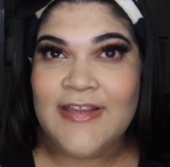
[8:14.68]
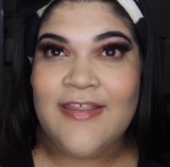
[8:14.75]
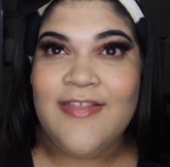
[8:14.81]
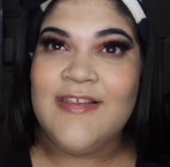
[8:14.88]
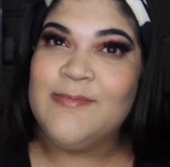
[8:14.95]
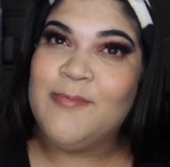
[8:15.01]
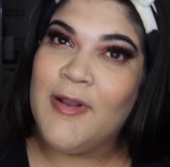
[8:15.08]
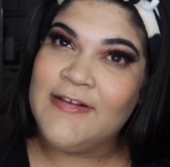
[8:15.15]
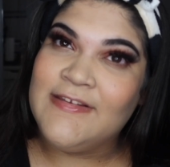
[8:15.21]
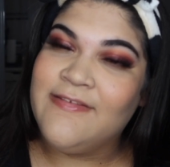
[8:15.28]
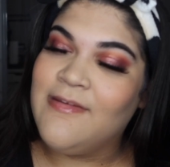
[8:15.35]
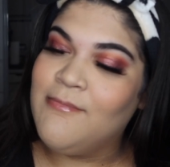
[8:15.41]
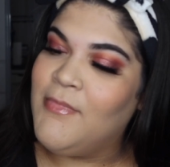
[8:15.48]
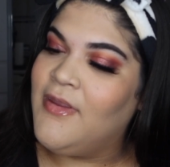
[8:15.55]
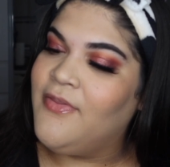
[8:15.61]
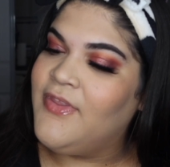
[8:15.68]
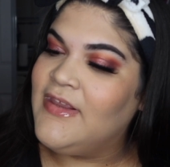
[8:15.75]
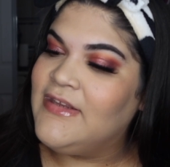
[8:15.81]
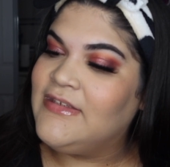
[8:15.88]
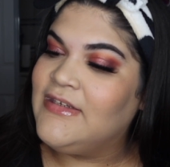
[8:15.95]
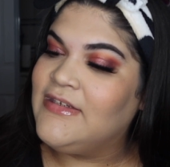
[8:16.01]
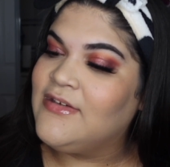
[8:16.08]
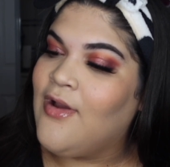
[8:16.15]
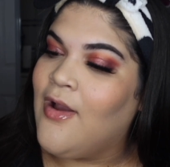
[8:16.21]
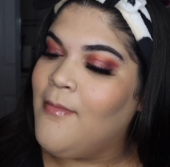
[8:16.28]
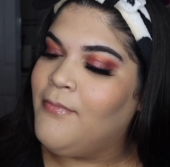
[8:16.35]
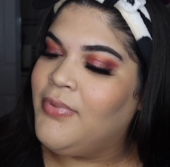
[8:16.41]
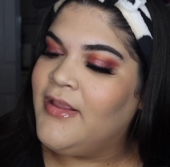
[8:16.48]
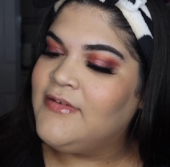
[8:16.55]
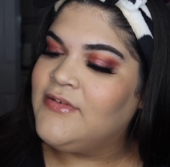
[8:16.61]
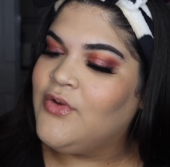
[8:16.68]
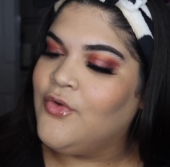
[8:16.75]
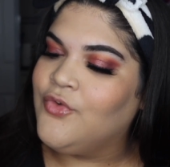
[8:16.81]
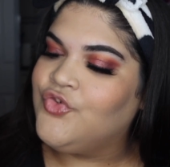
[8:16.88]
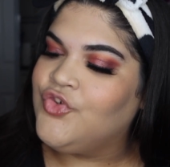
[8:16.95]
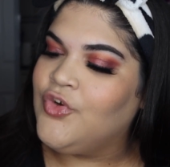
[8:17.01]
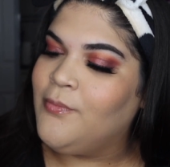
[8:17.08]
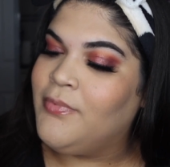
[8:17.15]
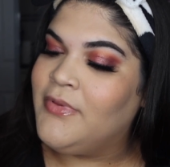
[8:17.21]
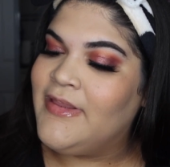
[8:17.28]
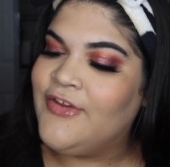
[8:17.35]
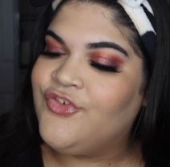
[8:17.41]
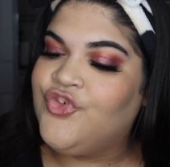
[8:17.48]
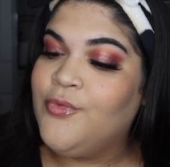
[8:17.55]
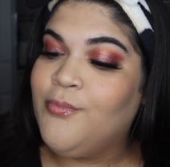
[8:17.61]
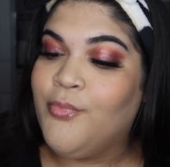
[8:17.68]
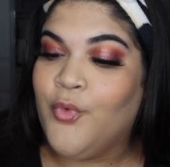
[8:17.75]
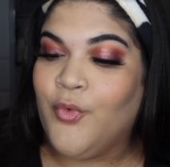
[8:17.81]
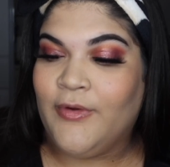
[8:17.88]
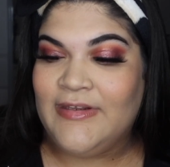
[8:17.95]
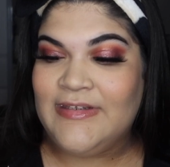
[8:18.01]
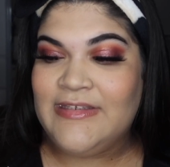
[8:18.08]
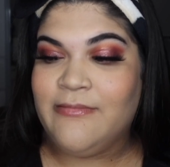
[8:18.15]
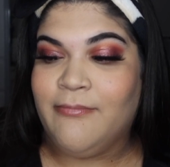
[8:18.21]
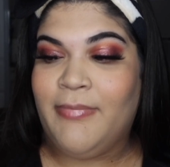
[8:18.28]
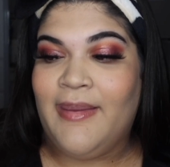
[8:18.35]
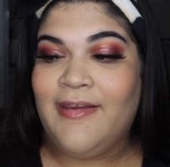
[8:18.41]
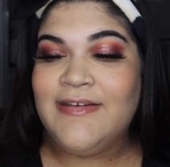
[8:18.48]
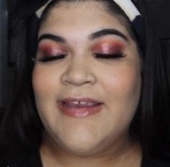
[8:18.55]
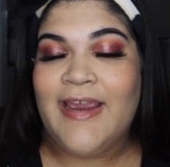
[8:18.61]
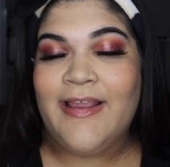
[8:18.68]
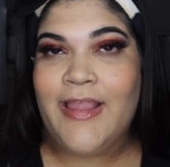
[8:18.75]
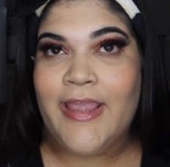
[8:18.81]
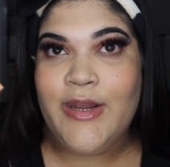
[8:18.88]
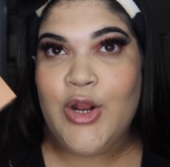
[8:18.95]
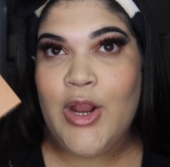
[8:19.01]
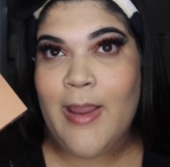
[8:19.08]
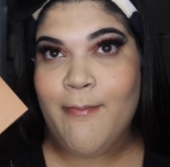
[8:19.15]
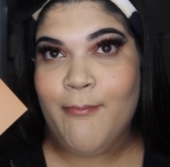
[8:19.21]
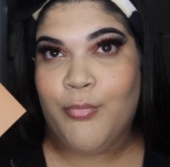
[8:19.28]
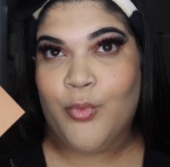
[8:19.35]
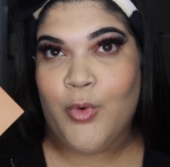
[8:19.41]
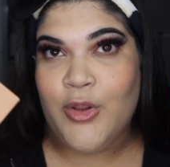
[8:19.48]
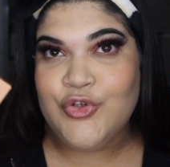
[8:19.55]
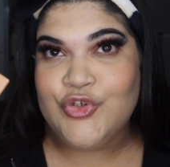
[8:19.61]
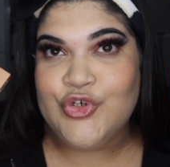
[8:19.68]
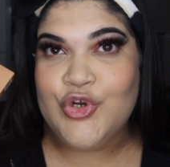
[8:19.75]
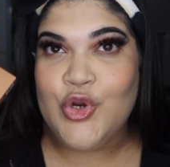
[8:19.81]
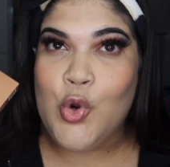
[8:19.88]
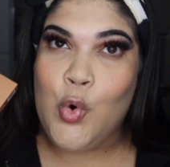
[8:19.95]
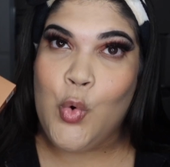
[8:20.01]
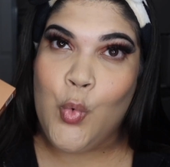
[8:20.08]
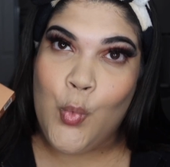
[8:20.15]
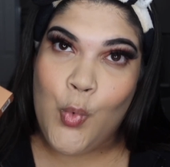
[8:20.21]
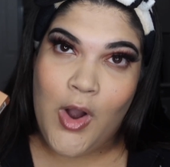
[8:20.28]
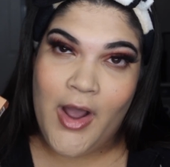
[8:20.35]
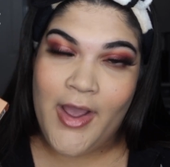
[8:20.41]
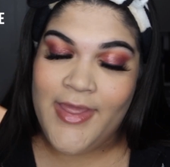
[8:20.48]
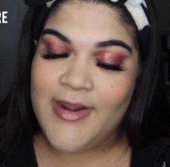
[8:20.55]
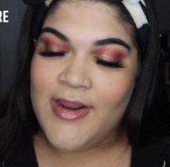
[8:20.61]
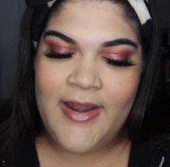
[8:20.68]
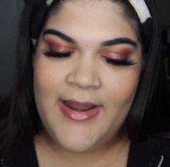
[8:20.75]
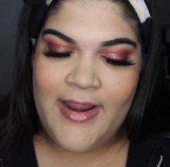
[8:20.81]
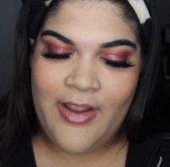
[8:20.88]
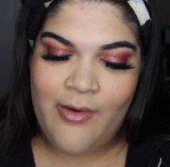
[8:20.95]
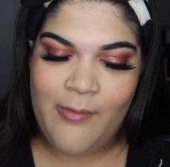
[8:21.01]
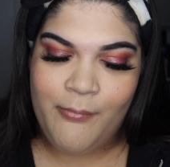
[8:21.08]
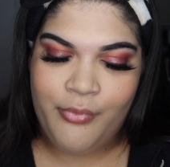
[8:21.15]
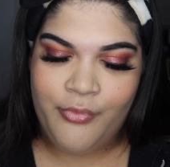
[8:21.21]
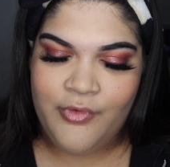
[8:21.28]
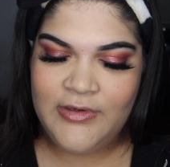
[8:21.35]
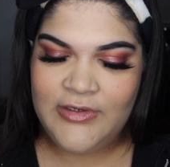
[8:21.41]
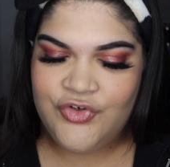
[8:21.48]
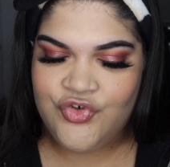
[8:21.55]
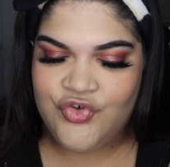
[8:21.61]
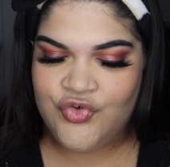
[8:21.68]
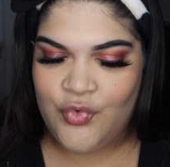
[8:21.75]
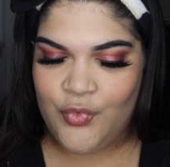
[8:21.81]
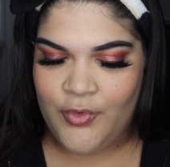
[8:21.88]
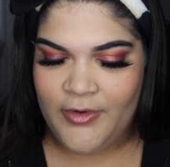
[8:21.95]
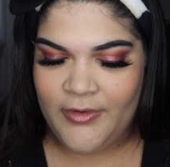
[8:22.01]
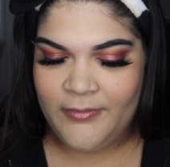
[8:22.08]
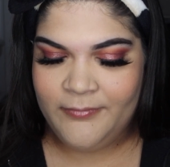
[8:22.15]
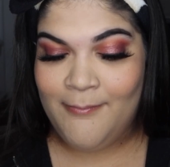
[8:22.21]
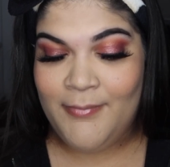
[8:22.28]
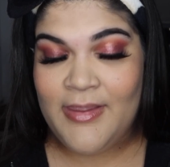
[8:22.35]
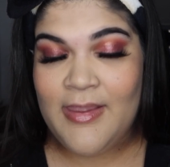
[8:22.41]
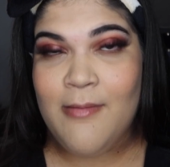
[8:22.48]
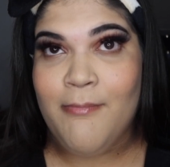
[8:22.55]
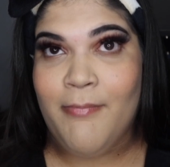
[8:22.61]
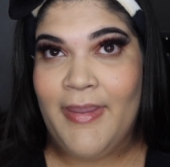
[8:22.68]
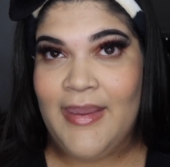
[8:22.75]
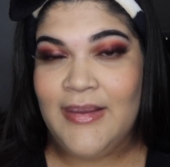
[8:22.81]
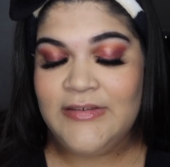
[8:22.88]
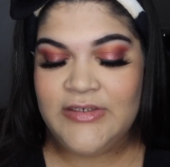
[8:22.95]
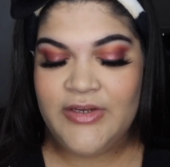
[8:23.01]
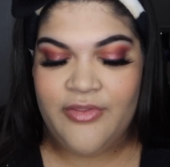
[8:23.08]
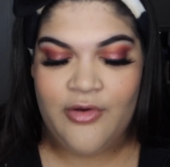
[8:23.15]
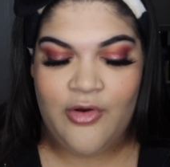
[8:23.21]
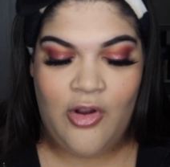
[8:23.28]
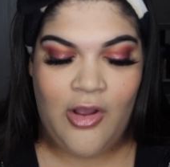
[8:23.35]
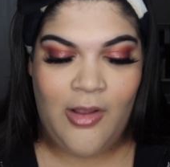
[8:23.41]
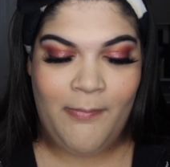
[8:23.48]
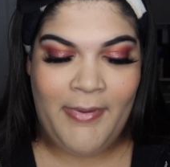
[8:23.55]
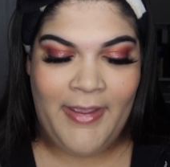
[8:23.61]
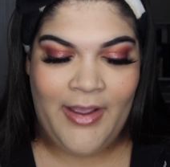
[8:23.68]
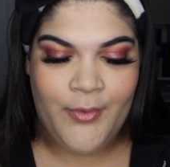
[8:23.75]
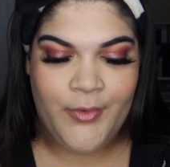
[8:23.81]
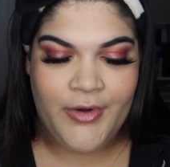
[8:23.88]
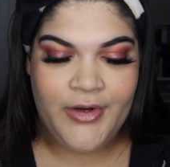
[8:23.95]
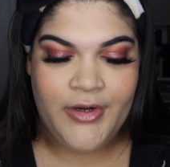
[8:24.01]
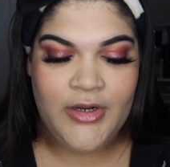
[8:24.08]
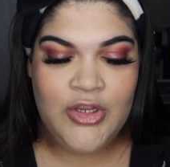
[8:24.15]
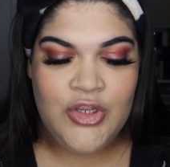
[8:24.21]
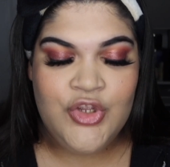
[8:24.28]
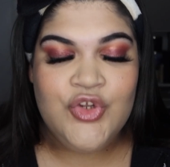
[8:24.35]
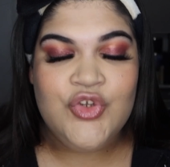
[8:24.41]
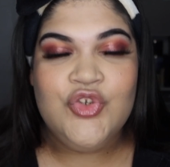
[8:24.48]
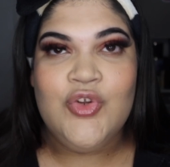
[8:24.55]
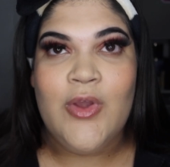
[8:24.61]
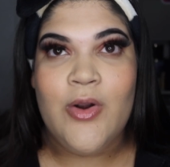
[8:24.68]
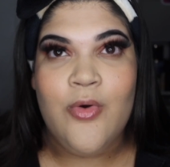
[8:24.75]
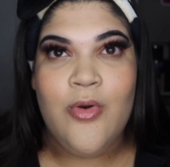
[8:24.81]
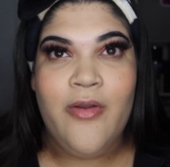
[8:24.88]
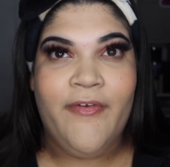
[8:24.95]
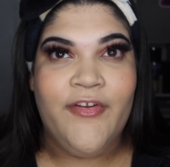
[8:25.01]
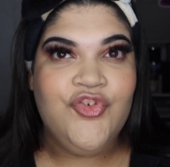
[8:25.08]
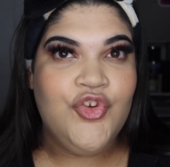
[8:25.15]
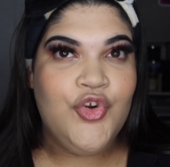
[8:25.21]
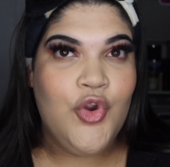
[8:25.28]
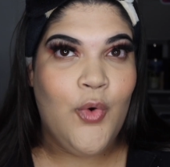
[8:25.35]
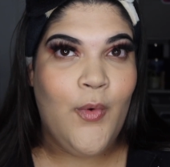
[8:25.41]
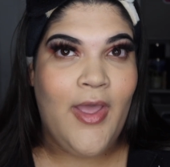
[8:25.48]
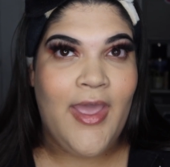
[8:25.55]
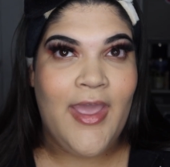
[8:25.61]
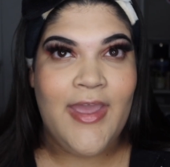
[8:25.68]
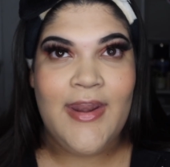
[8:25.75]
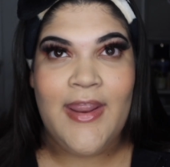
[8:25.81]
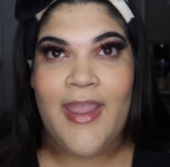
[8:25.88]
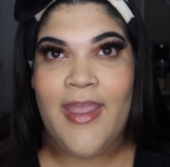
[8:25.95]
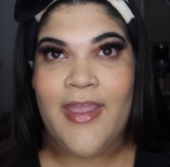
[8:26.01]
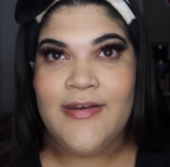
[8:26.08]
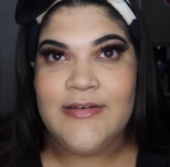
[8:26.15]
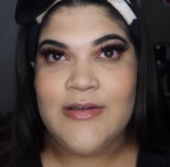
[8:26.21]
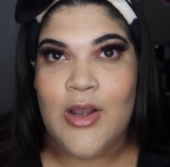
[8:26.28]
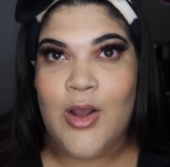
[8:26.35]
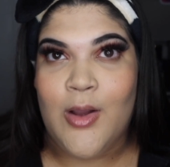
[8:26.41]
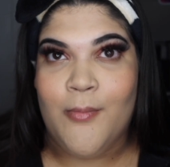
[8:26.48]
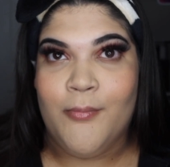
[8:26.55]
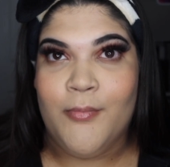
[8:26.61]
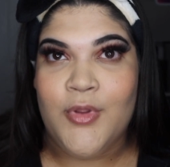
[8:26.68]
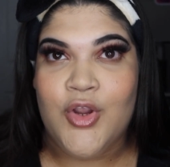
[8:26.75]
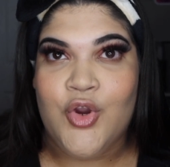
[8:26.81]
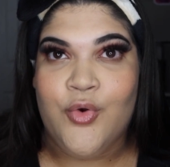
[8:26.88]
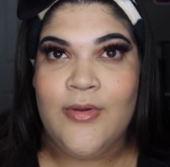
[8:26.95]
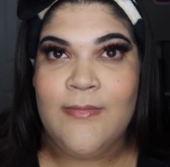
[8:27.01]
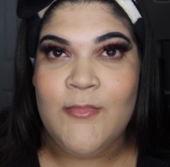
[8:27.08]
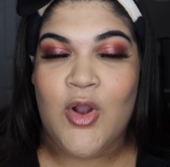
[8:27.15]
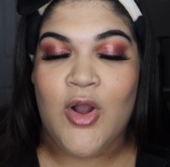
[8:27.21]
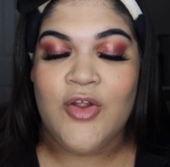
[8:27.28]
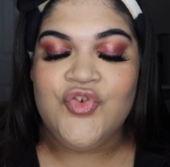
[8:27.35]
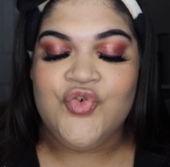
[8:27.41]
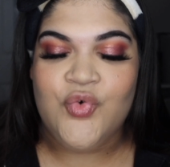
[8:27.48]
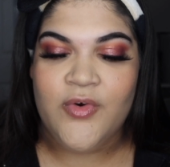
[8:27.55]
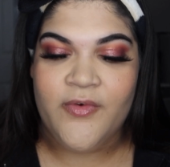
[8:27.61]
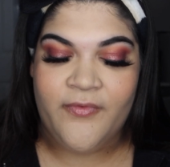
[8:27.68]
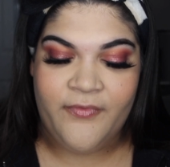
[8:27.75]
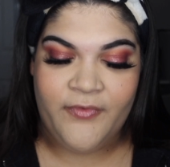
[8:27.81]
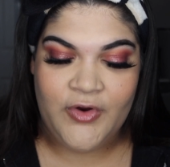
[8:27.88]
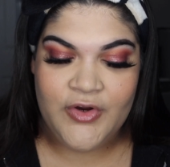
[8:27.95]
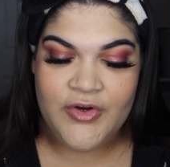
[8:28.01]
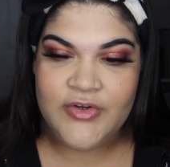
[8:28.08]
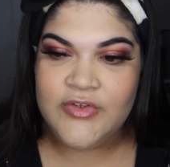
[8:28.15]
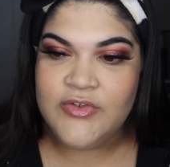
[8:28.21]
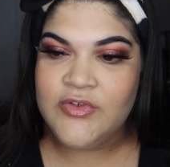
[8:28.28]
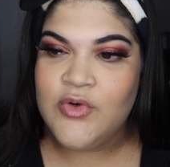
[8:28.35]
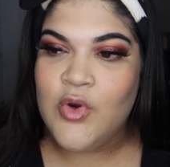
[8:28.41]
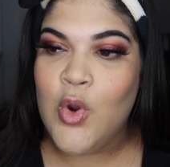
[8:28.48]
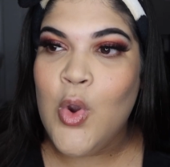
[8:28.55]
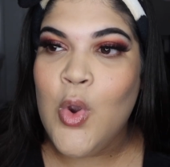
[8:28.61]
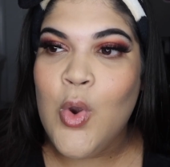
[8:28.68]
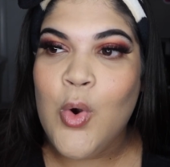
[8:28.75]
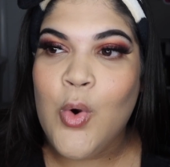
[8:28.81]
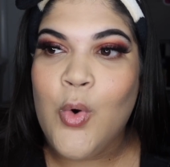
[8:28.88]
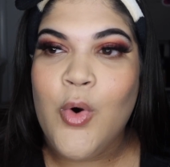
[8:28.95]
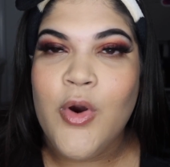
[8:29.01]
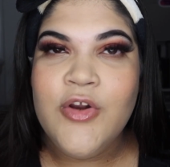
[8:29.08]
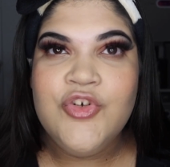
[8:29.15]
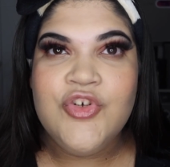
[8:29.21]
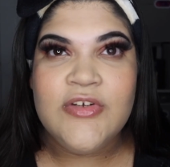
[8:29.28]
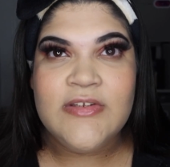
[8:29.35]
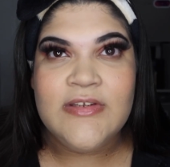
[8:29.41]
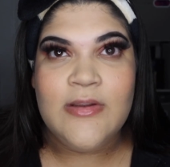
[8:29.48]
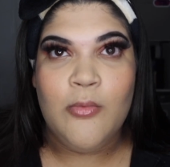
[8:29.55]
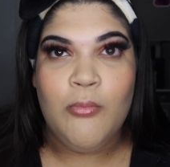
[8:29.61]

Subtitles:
in this box of the month is this Complex Culture Pleasure Points Baked Highlighter and Bronzer Quad. Now, I'm pretty sure, being baked, they're all powder. So I don't know if I should go ahead and cream contour first, or just